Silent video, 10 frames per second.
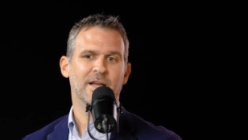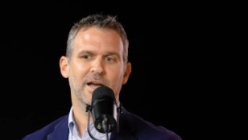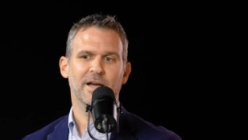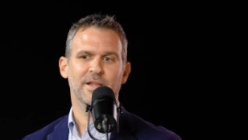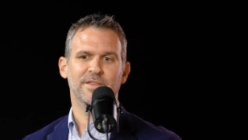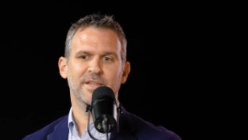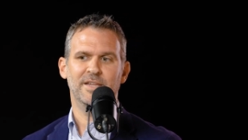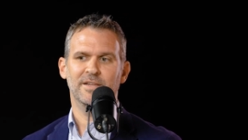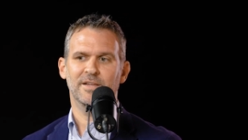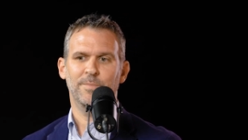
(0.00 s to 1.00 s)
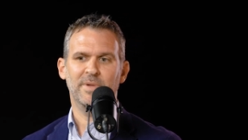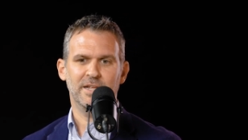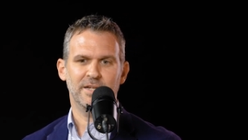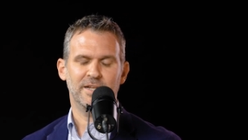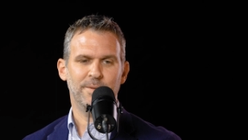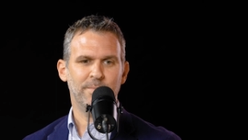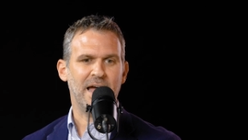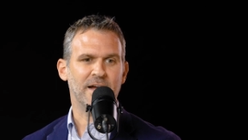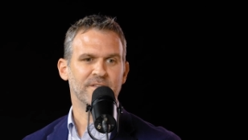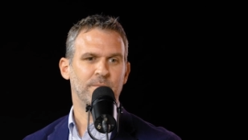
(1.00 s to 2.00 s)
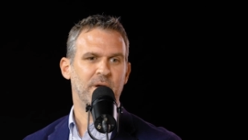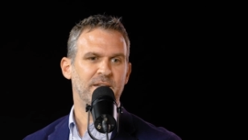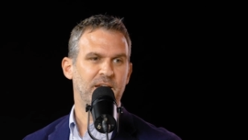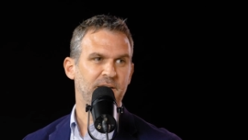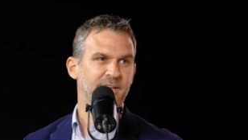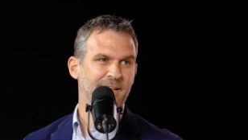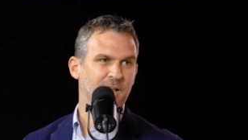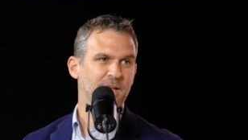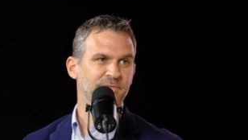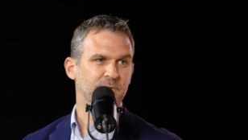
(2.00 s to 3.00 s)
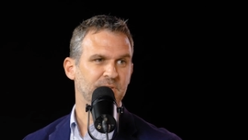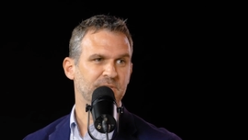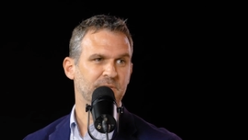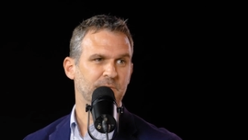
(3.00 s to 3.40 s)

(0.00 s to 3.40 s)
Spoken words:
the immediate impact on my day-to-day life was